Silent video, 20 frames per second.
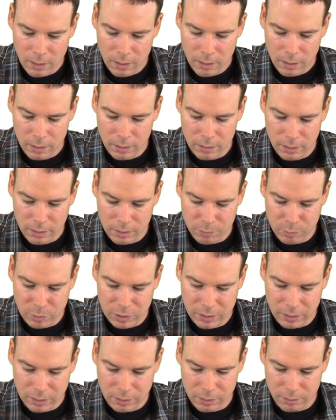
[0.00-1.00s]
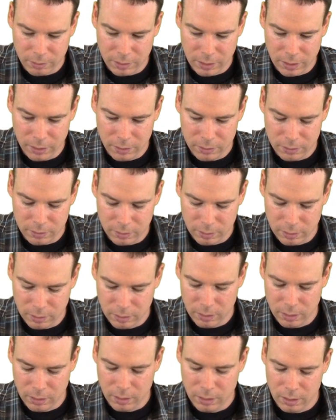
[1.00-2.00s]
In this particular case,
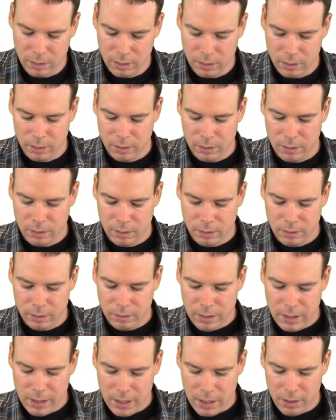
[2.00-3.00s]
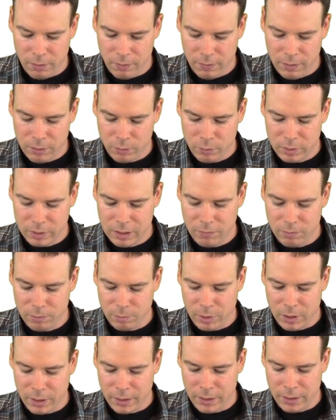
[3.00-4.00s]
the area was given
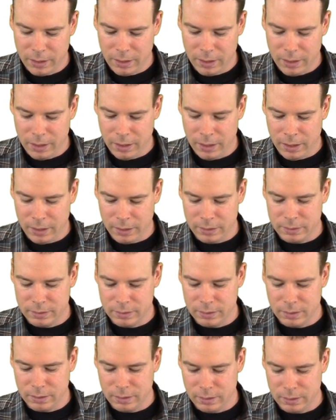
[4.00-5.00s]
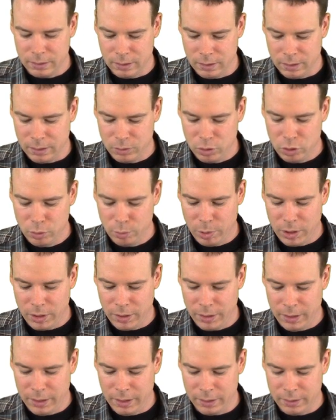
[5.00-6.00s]
by x, 2
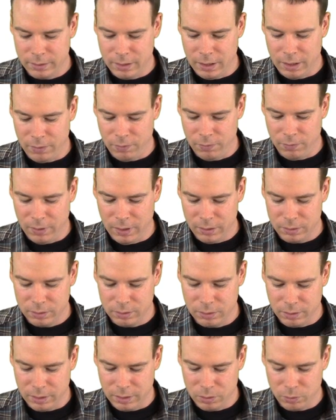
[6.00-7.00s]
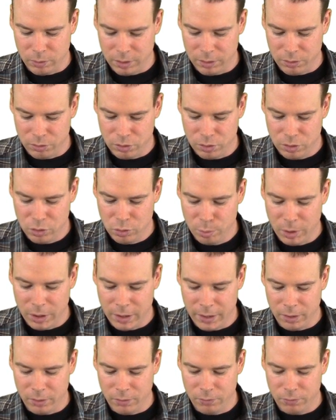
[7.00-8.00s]
pi x f of x, so that's why there's a 2
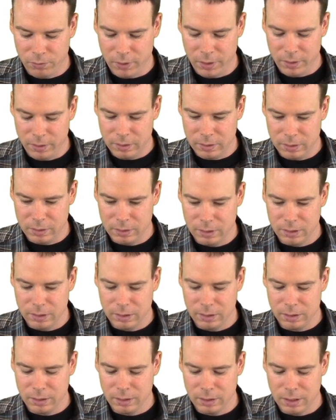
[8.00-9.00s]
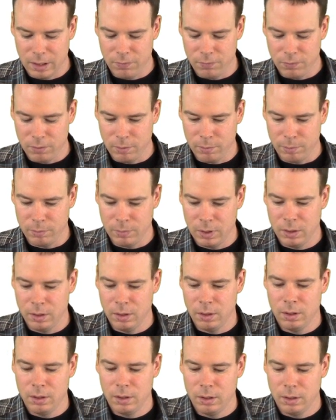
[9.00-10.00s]
pi out front. Came from
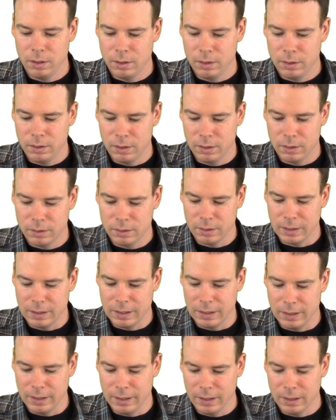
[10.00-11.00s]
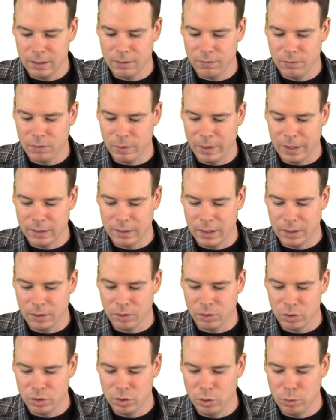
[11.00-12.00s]
this length of the rectangle,
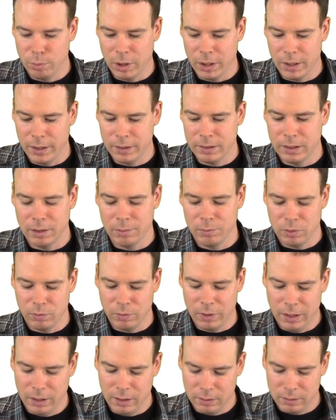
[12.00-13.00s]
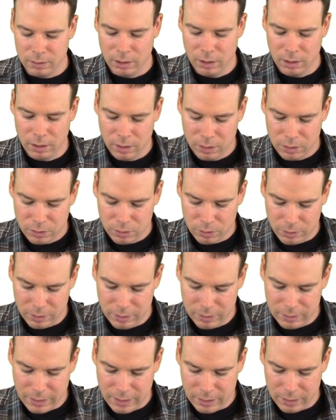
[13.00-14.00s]
2 pi times the radius. So
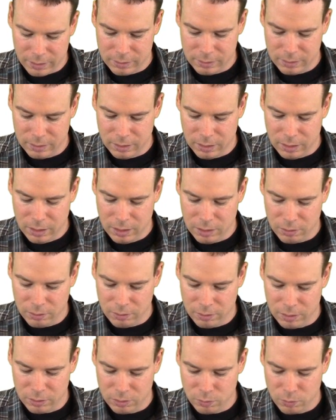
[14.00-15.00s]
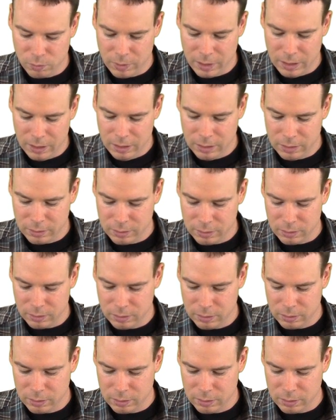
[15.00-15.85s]
this x sitting here is radius,